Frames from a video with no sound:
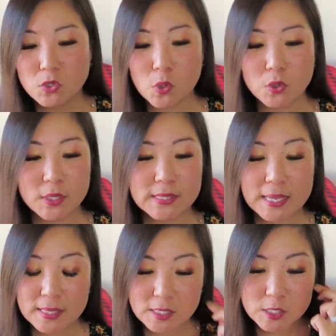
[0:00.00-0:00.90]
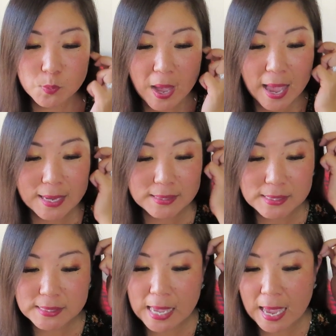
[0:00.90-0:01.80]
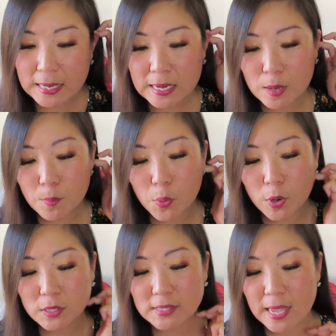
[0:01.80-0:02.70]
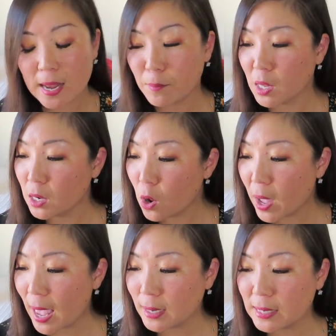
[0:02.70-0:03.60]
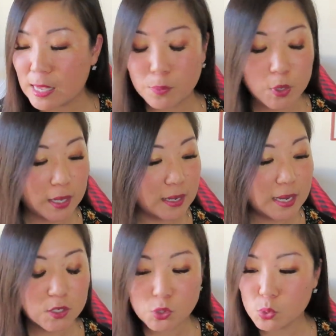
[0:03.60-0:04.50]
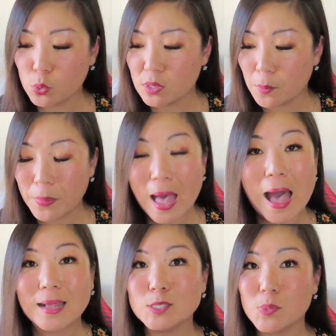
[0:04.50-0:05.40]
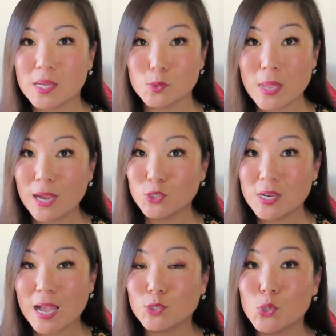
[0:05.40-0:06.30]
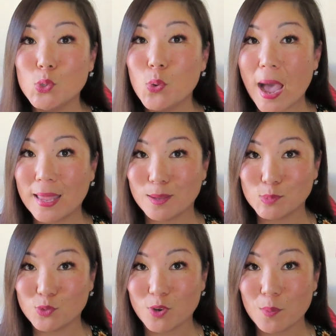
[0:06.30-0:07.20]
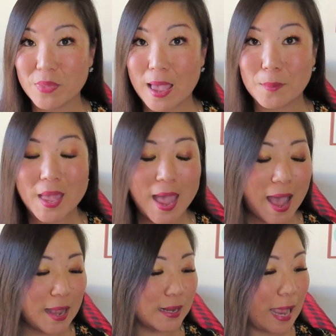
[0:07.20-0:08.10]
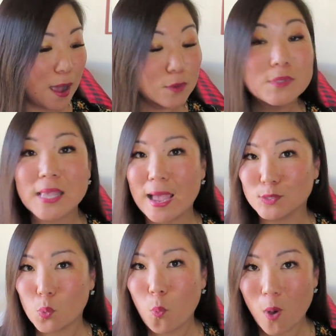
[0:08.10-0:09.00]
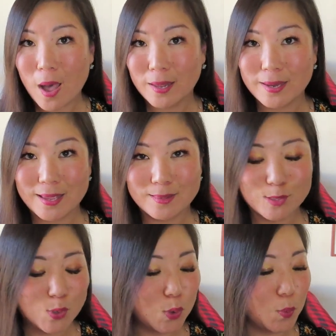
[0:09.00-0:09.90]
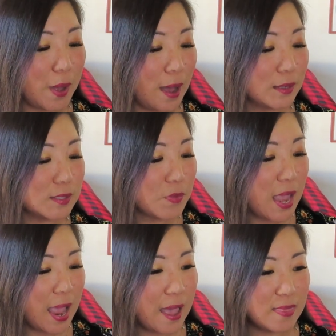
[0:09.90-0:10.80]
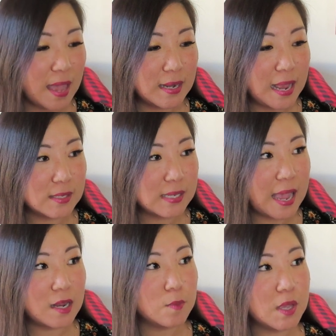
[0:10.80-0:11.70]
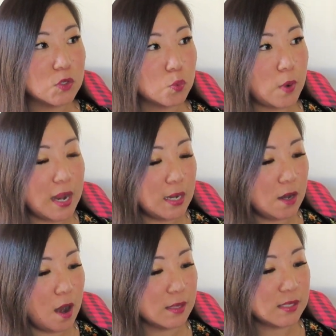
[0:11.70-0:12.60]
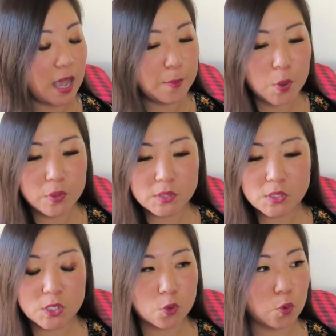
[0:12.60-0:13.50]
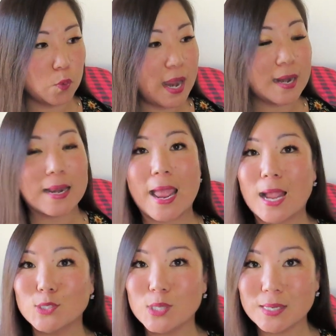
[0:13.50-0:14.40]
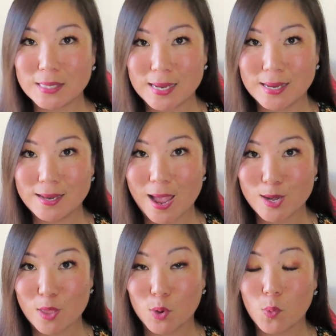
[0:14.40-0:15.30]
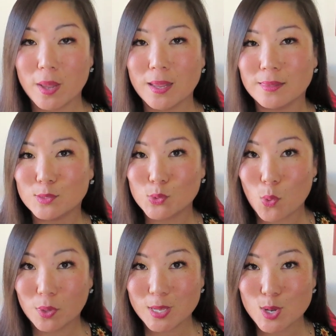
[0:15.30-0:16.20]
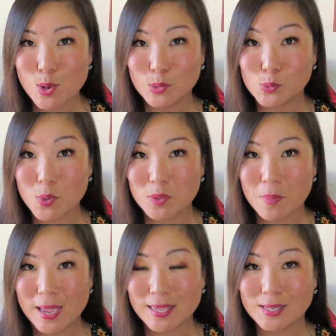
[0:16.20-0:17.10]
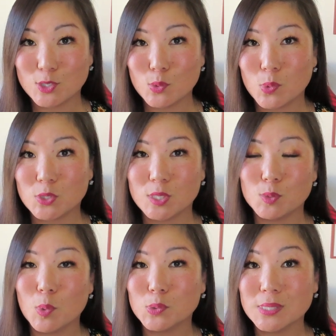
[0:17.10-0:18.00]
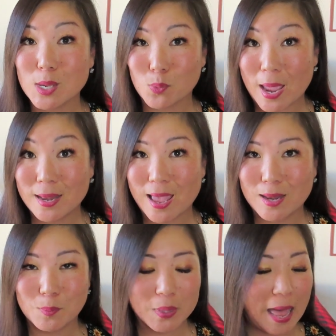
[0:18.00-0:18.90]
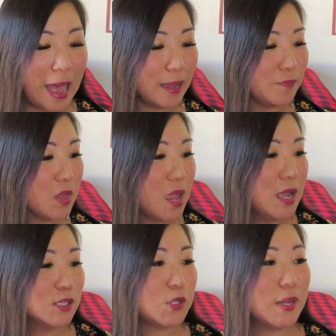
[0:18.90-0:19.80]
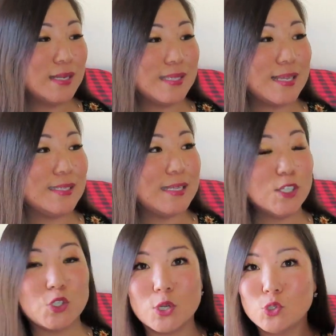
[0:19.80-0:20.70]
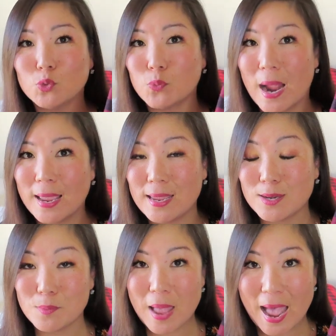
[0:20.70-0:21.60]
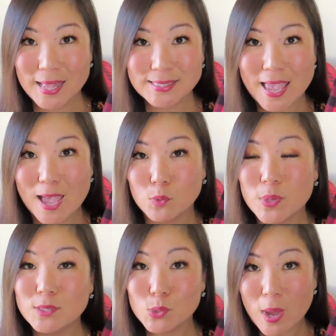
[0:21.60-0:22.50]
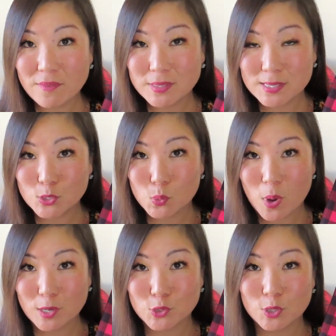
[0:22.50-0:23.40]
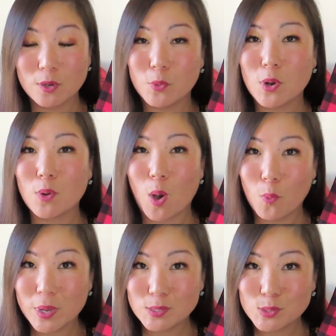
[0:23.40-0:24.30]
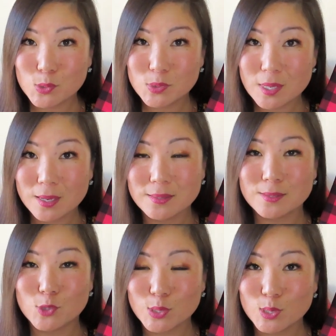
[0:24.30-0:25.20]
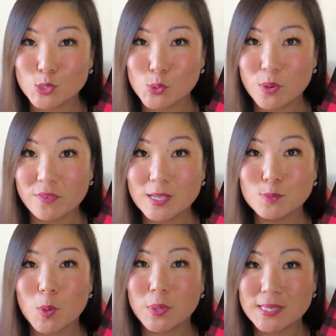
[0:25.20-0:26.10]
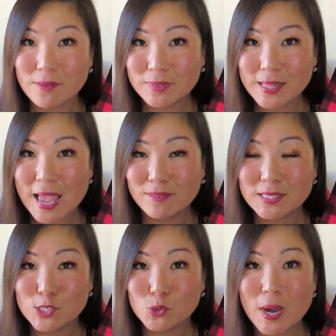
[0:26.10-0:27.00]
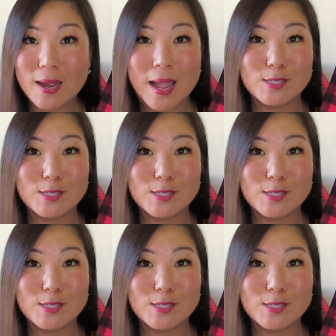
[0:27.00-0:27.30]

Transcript: So it looks like this is by Design Imports and I'm gonna go ahead and keep looking into the box because we actually got two items from them and it counts as one in the total box. And that next item is right here on top. Oh, this is great. And I actually needed another one and this totally goes with my kitchen, which is mostly red and black. So it is a dish drying mat and we do have a dishwasher. We don't always use it because it's just the two of us, but we definitely have a dish rack.